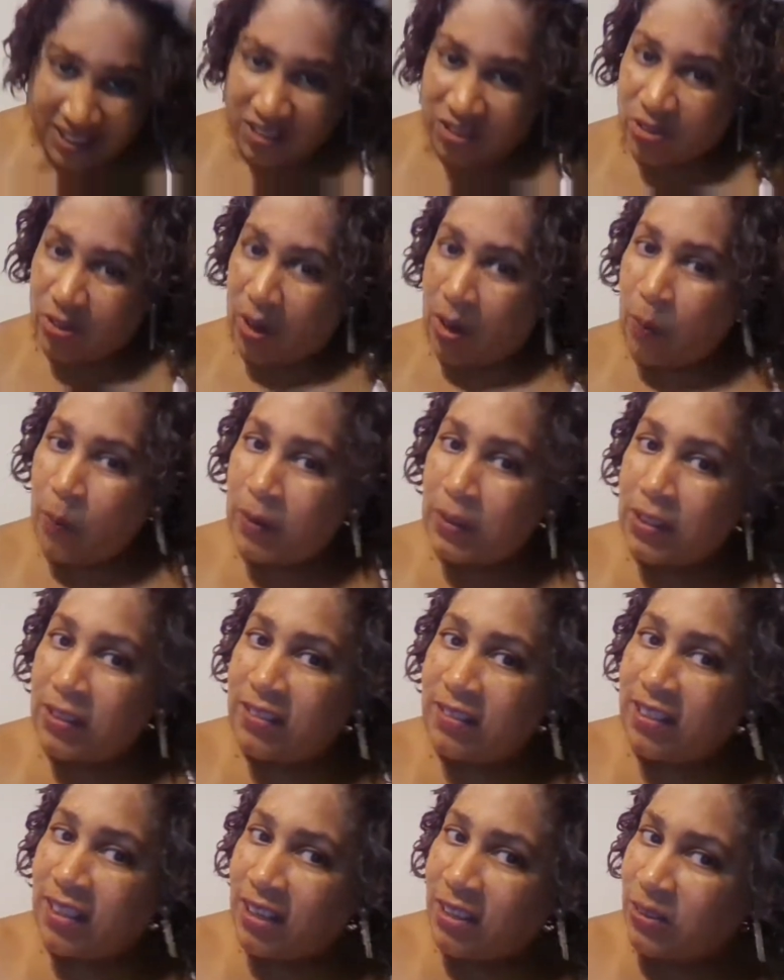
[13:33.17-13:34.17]
So I want to
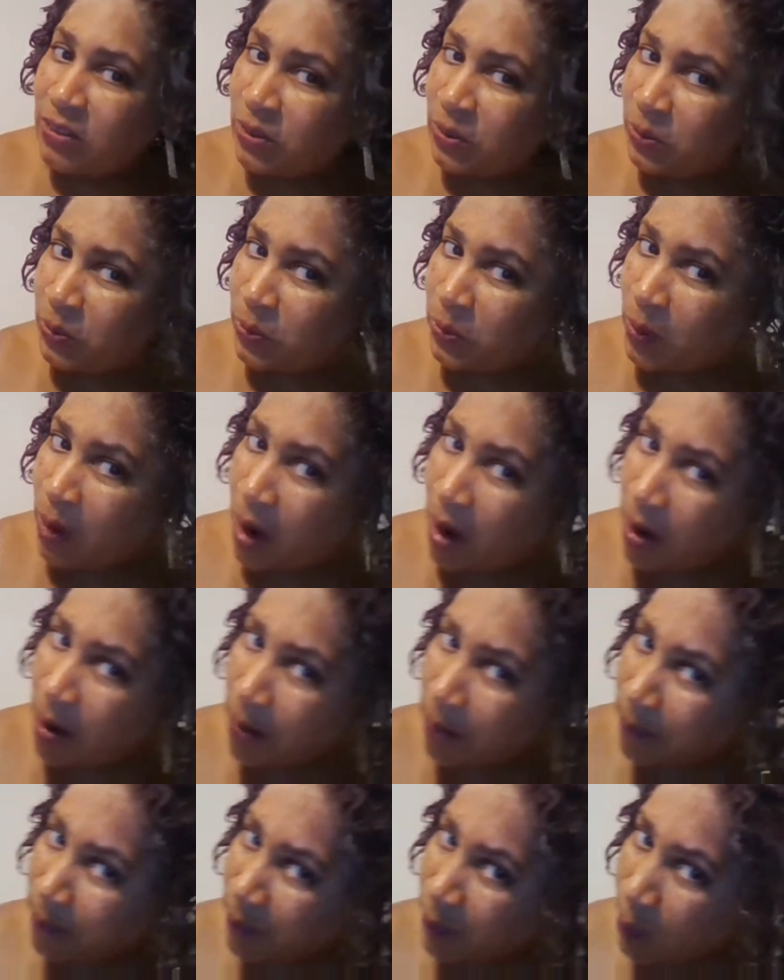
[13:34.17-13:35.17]
tell you
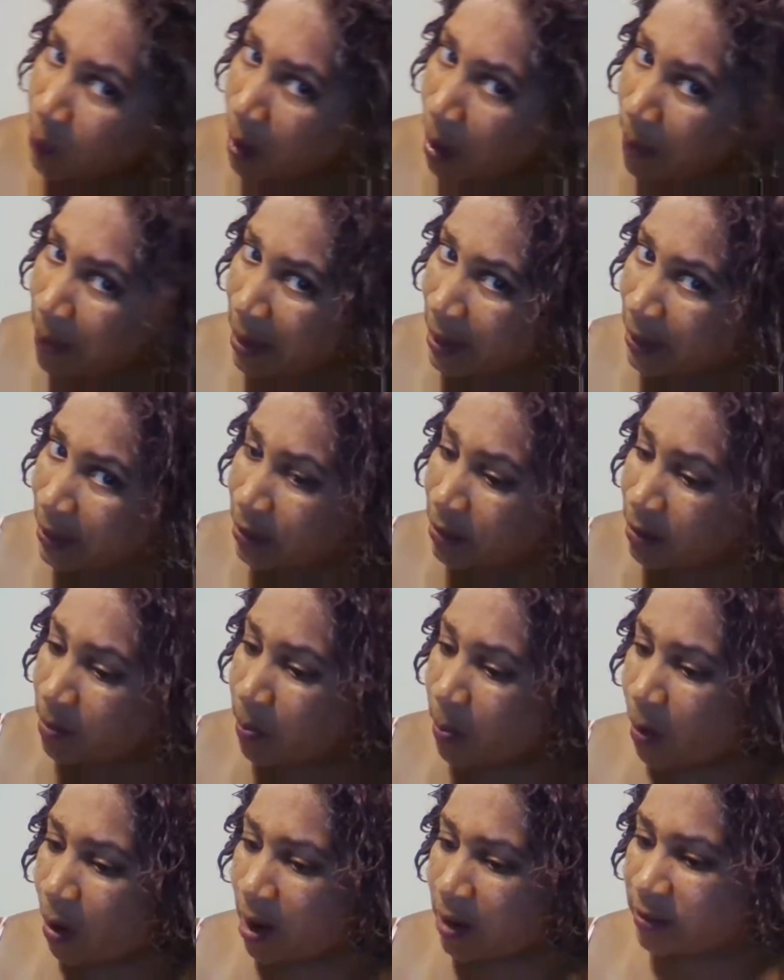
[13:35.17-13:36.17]
where I'm at in the
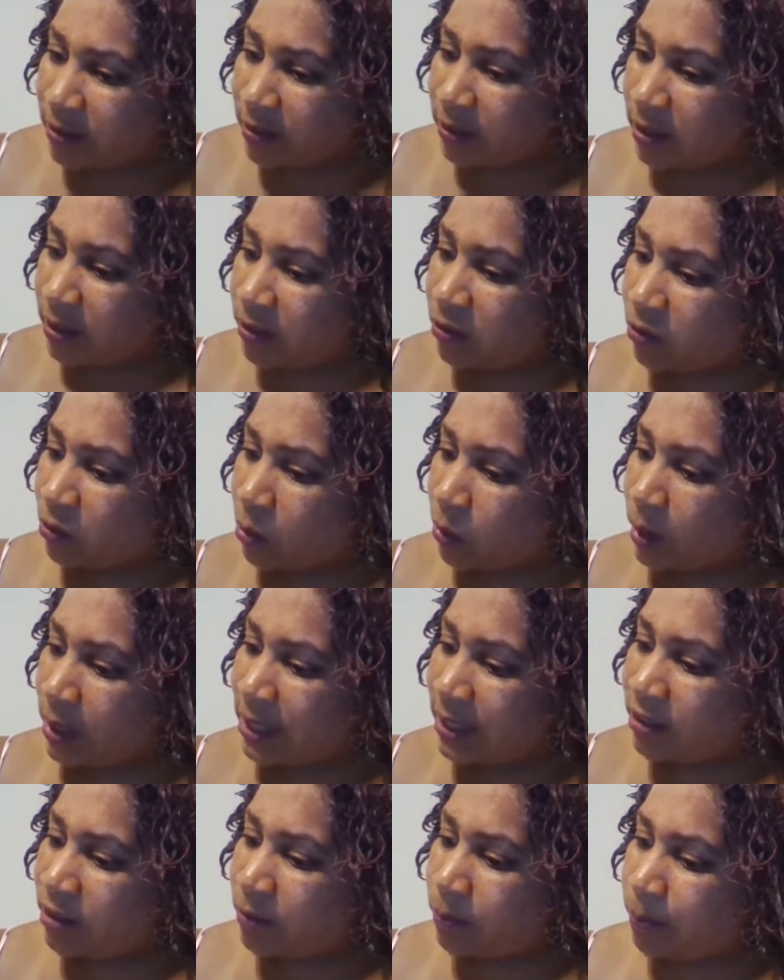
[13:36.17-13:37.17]
process. So
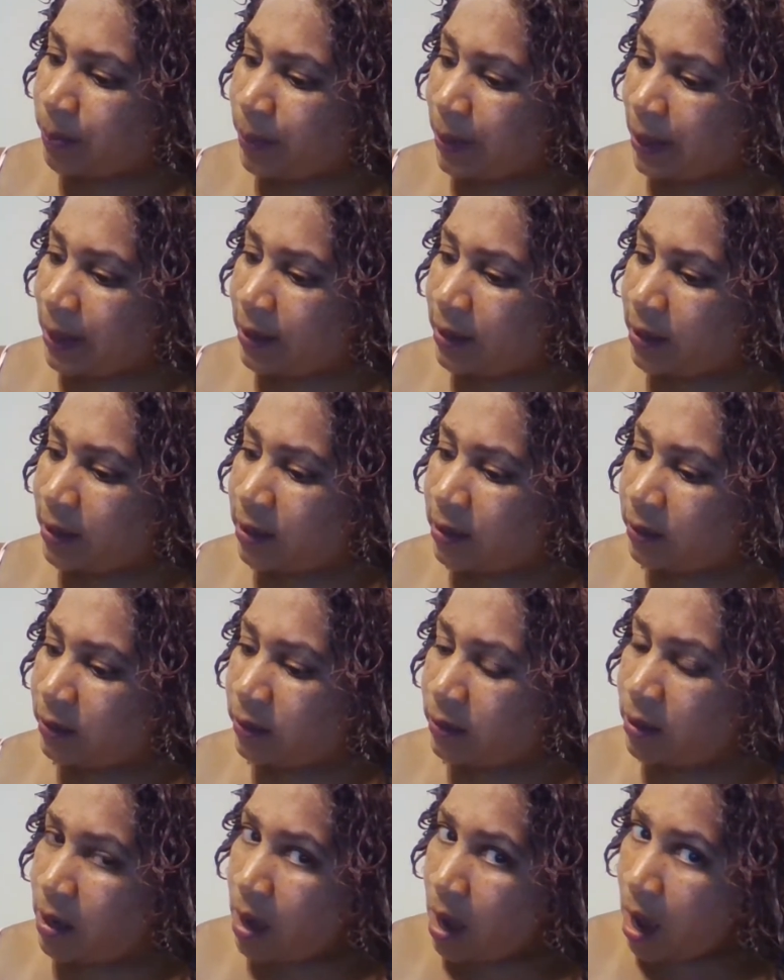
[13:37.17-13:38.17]
it's
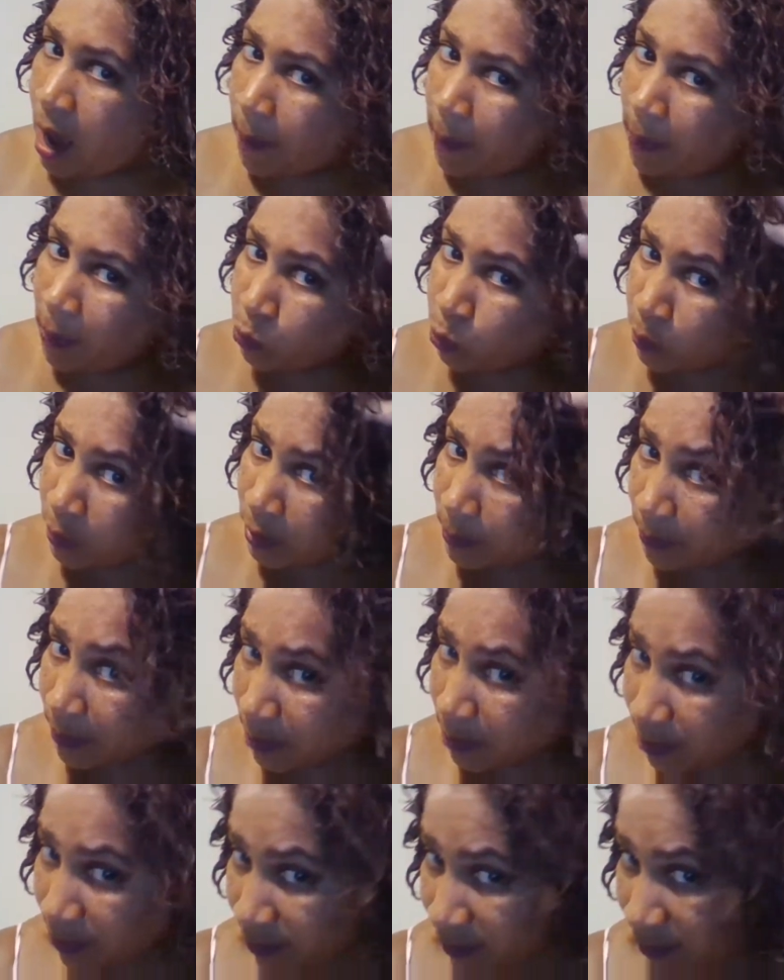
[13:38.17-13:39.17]
been about 20
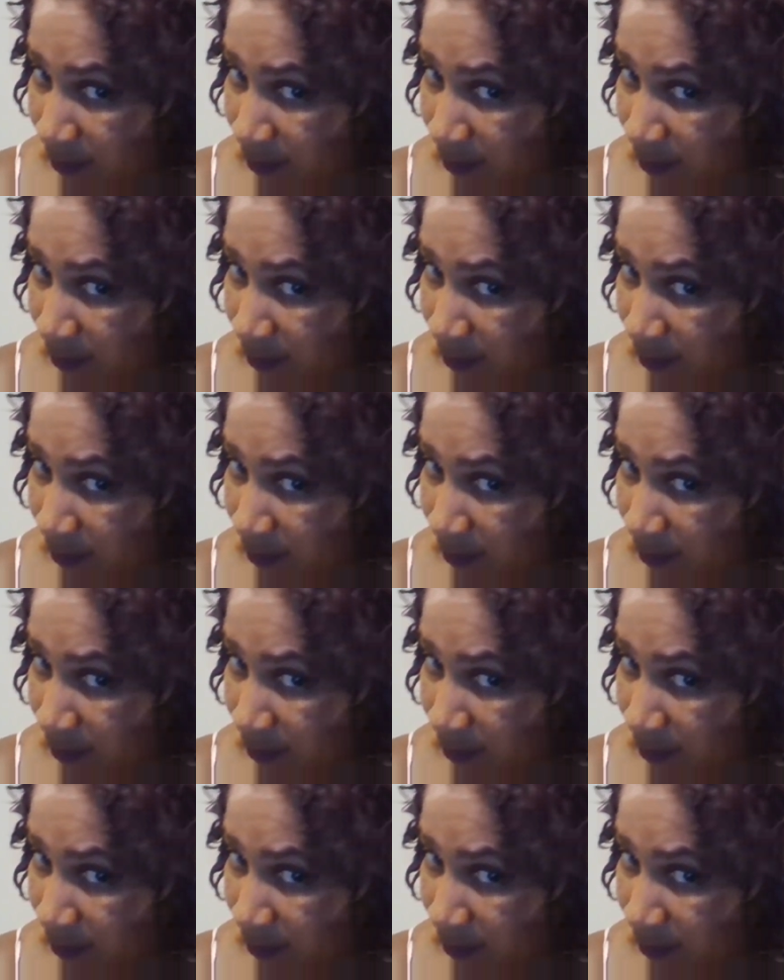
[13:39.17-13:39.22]
minutes